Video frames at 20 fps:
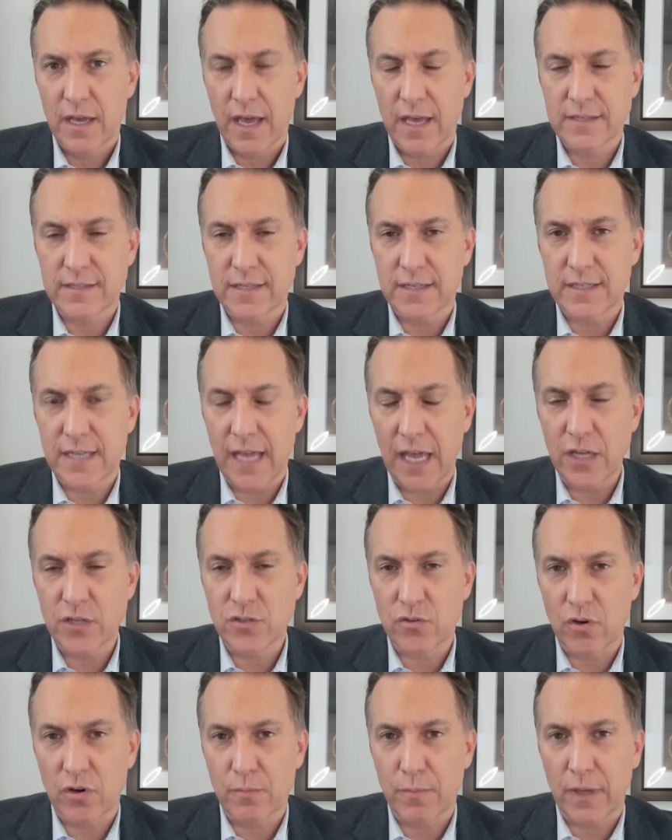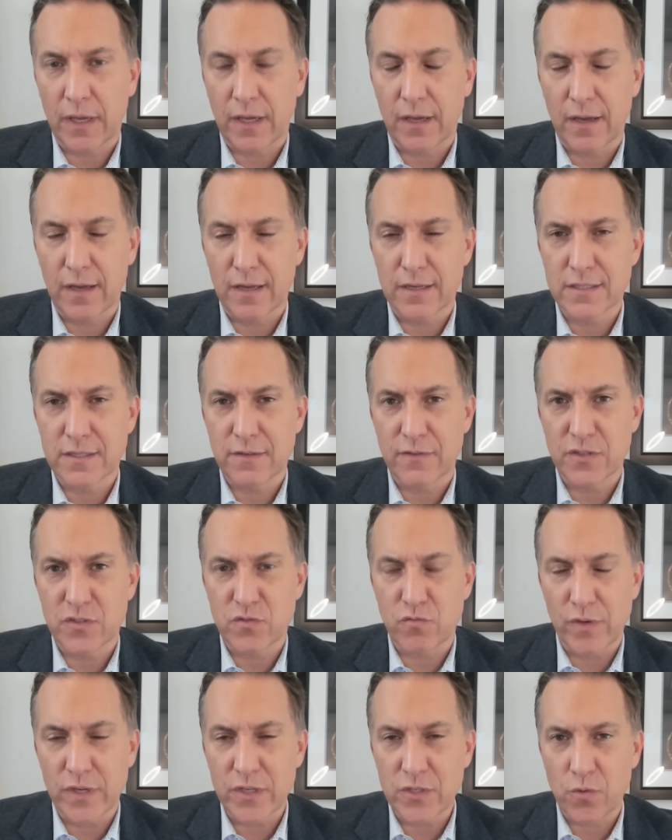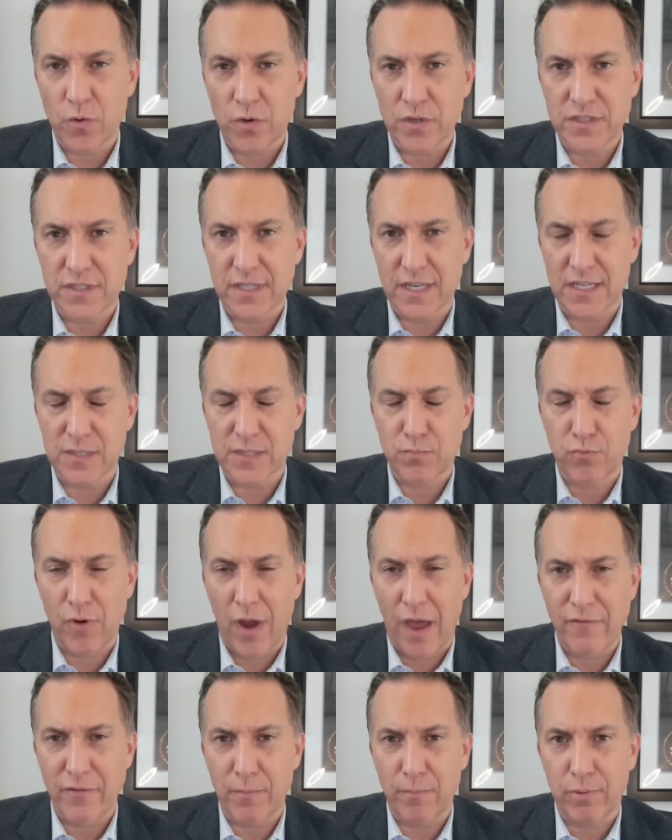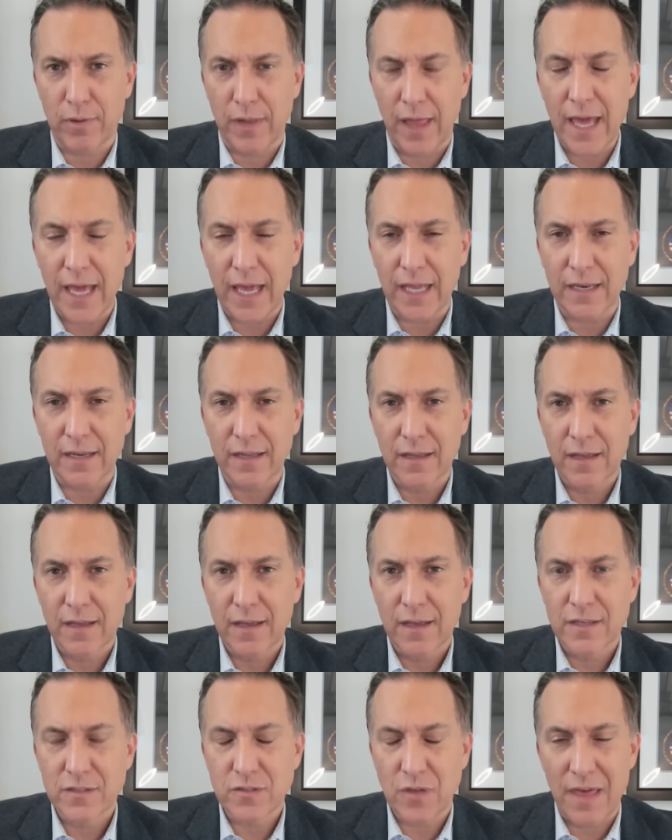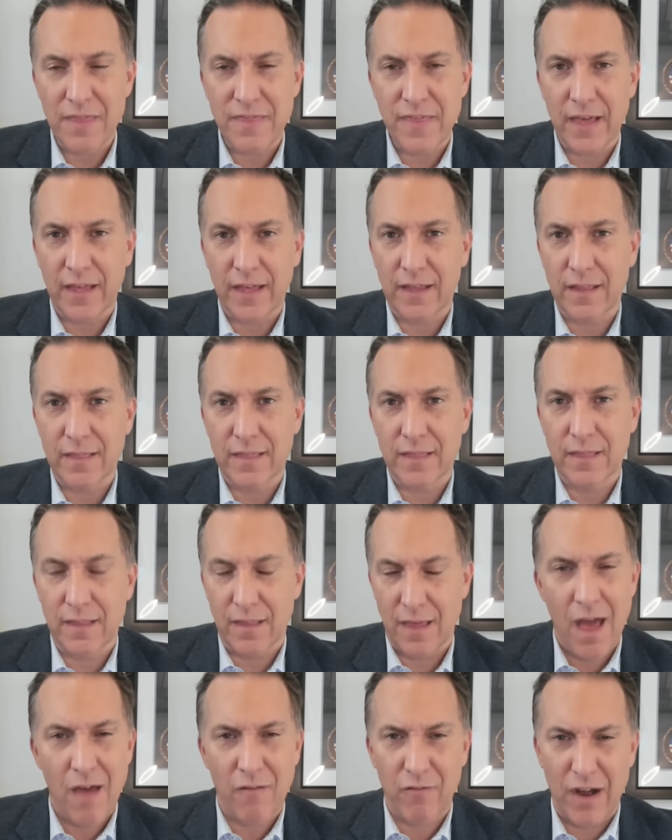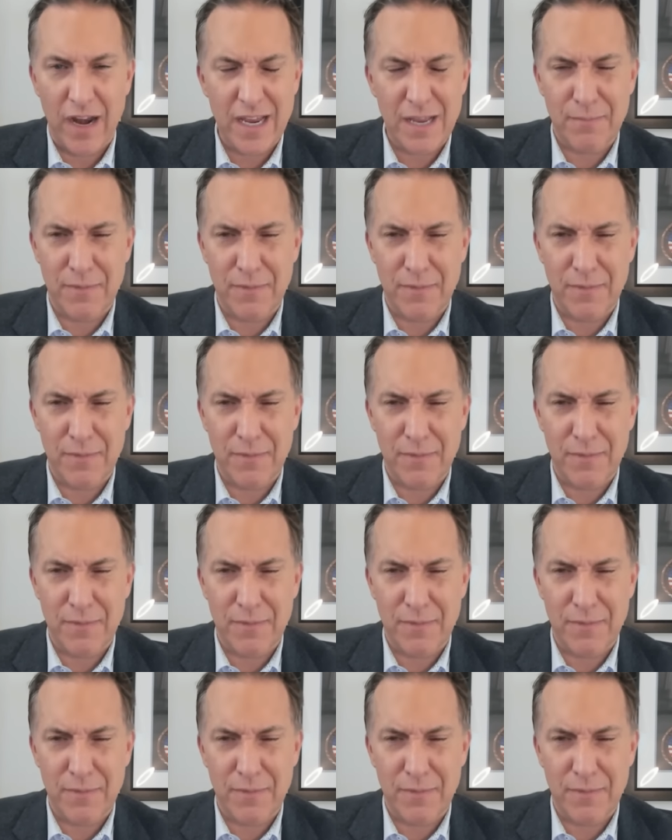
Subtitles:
as a danger because of his resources and his private plane. So yeah. I think, yeah, right? I